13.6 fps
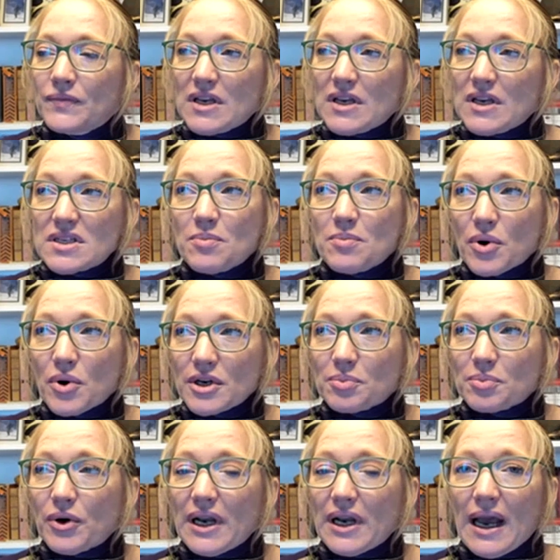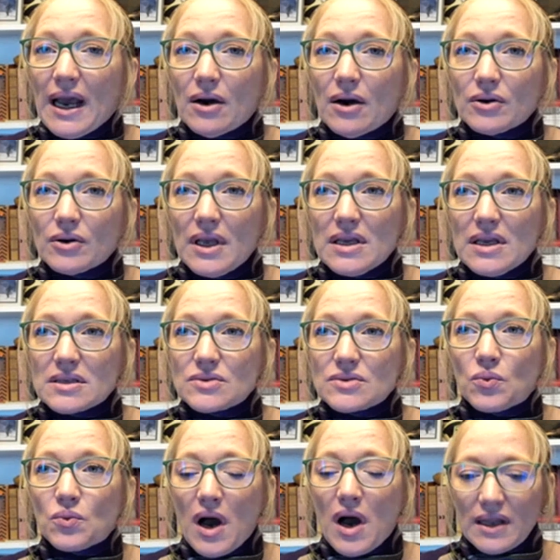that it's important to point out is
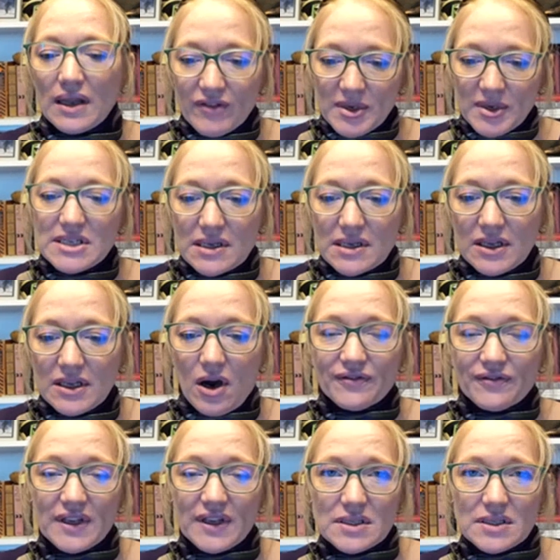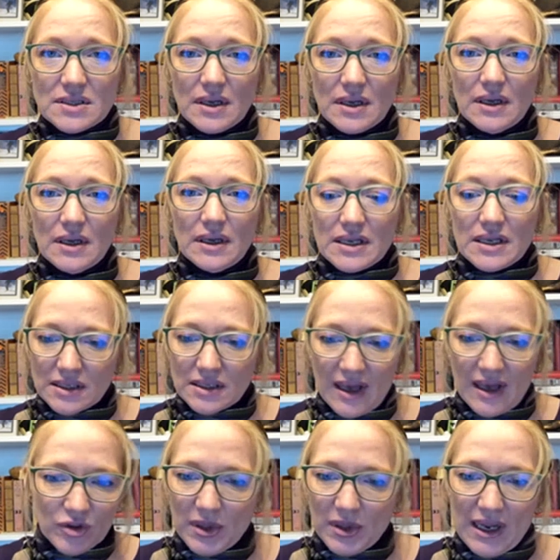while everybody's in the office, it's a
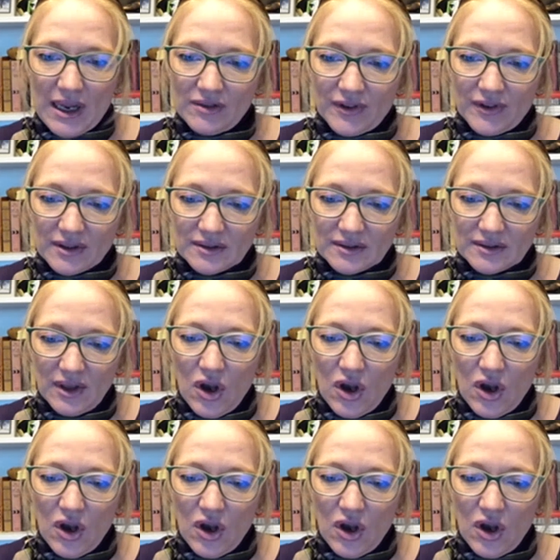level playing field.